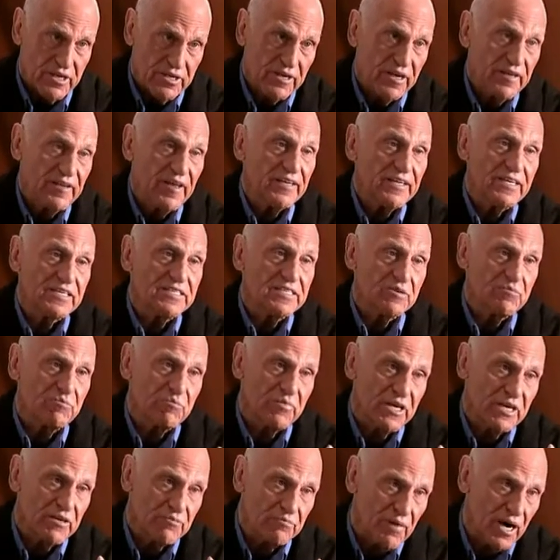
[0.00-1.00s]
Now, that doesn't
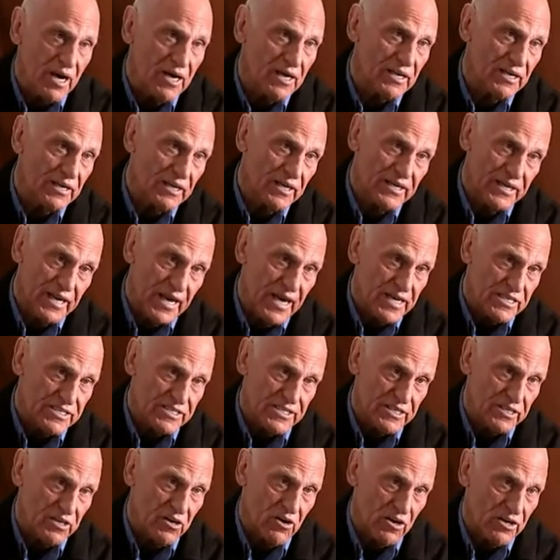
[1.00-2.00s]
mean modeling and
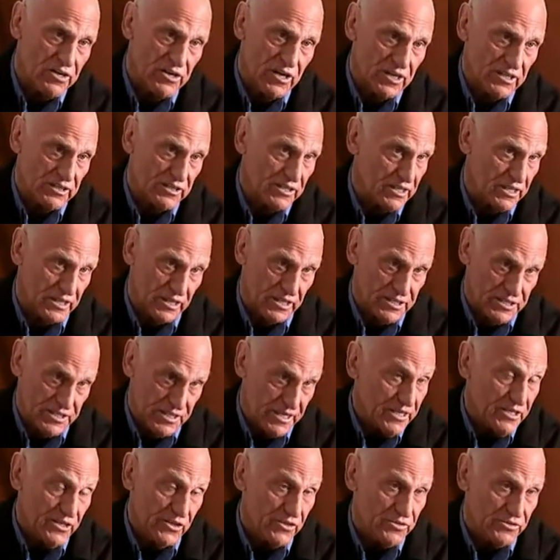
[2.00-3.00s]
casting are not going to
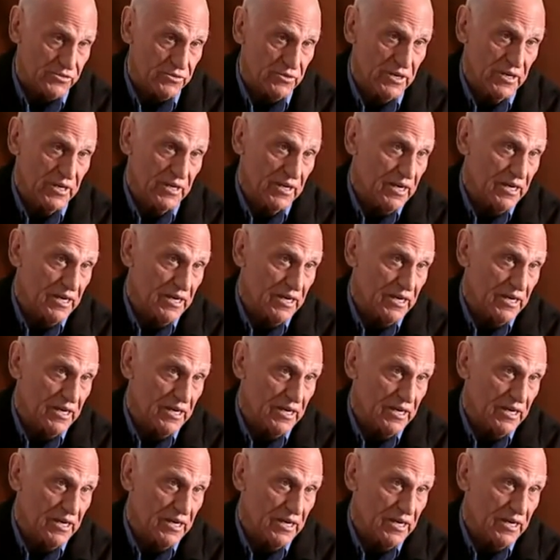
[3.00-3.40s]
continue,